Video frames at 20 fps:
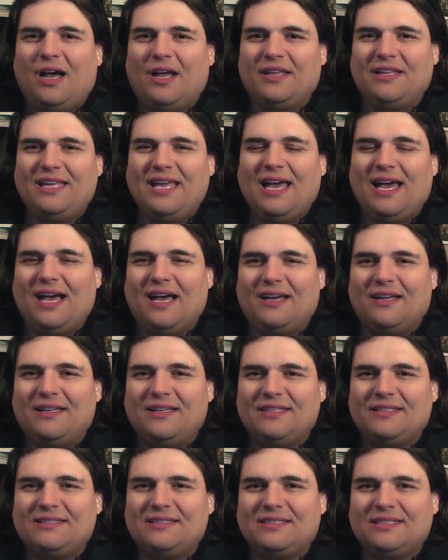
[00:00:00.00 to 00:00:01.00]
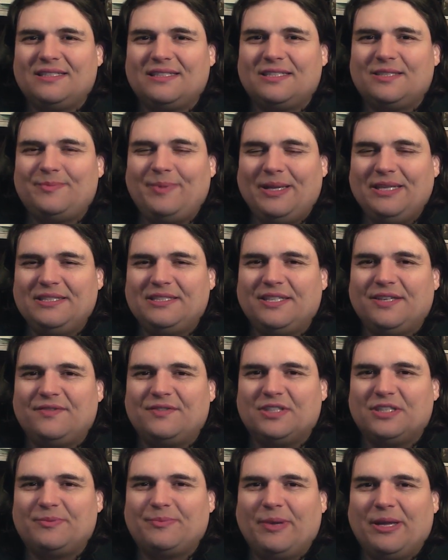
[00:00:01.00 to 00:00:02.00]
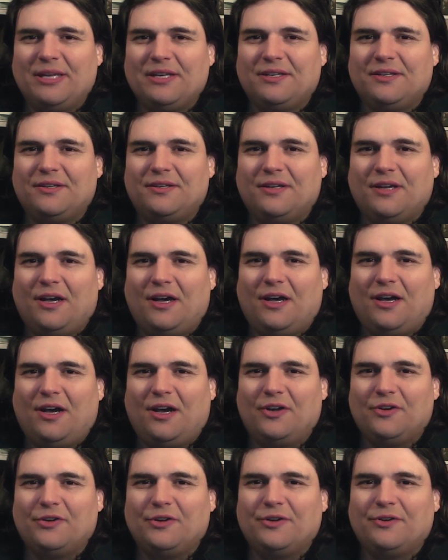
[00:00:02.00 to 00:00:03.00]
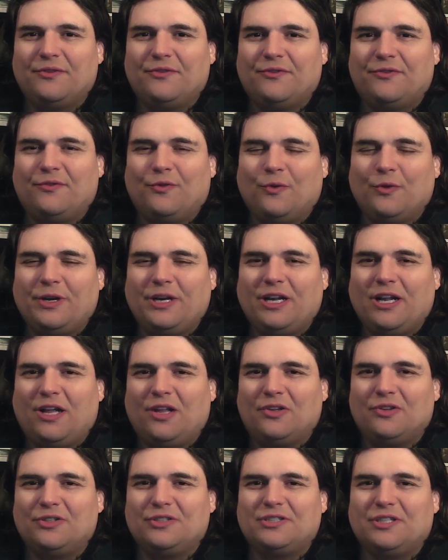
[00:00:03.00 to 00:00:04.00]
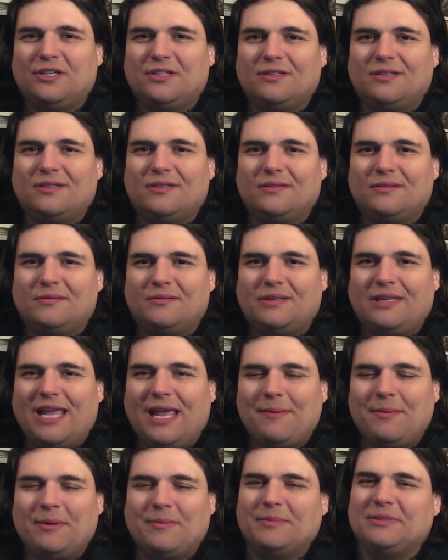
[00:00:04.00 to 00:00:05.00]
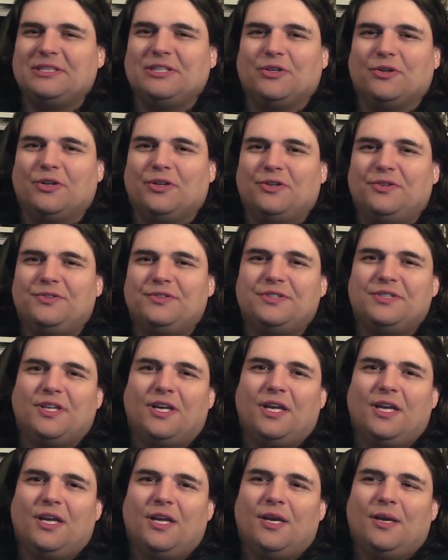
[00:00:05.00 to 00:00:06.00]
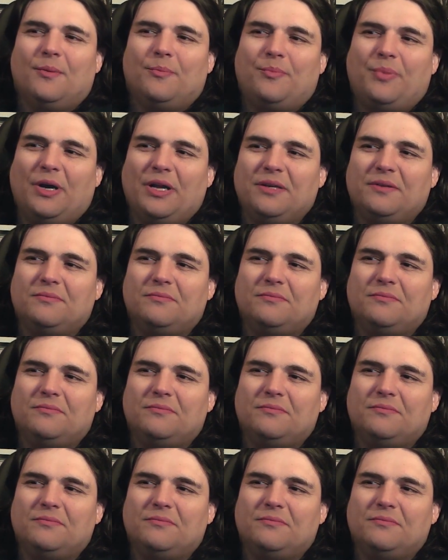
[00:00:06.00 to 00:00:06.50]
Yeah, it's expensive to spend $140 on gaming materials, but